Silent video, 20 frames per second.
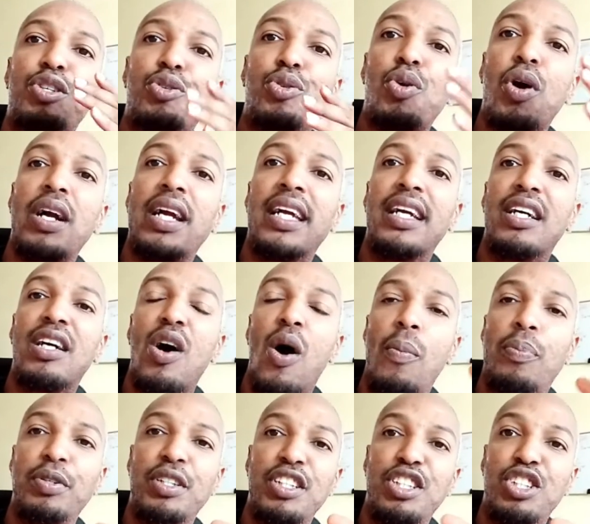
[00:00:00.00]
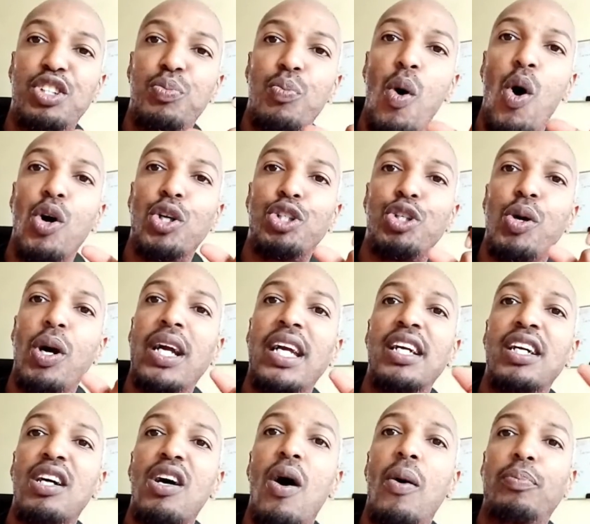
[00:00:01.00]
trucking companies, small
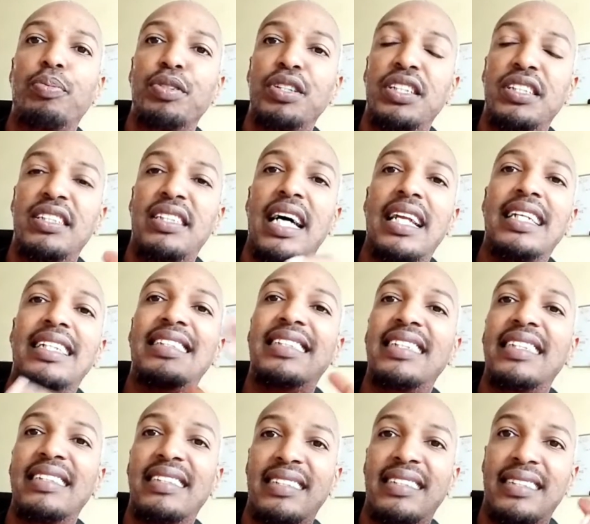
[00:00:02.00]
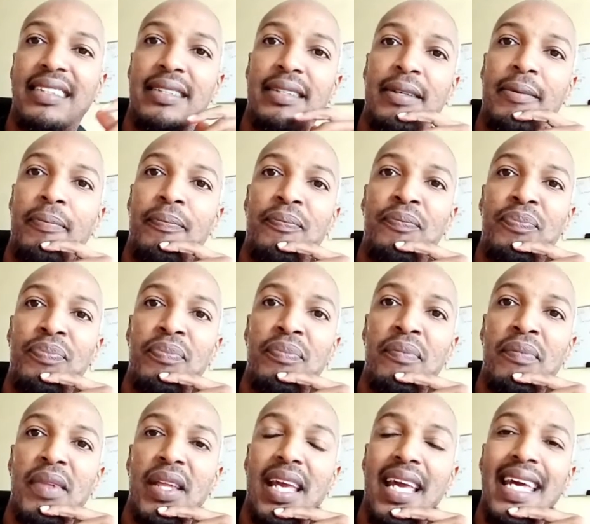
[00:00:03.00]
trucking companies that exist
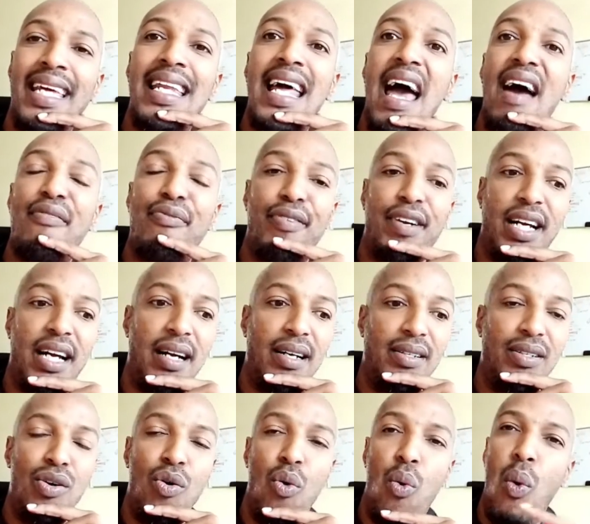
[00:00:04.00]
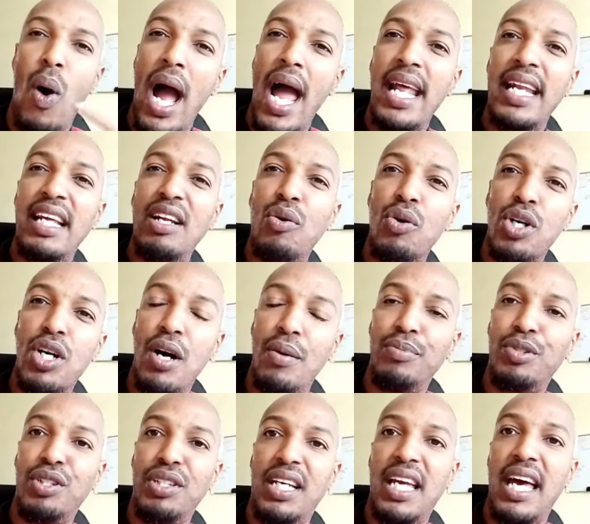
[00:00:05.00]
in Africa, why they don't
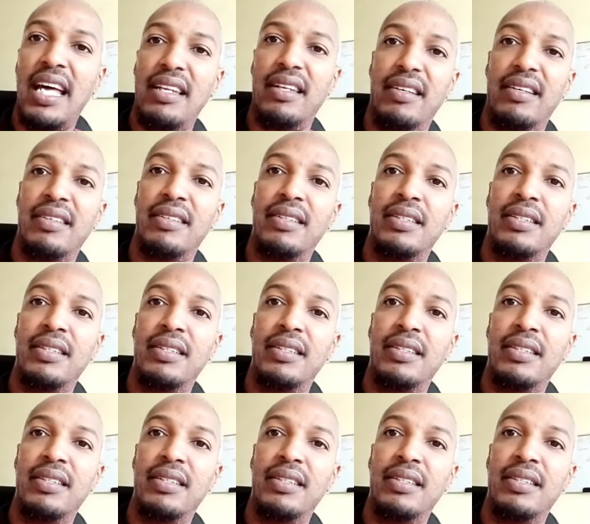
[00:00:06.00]
come together.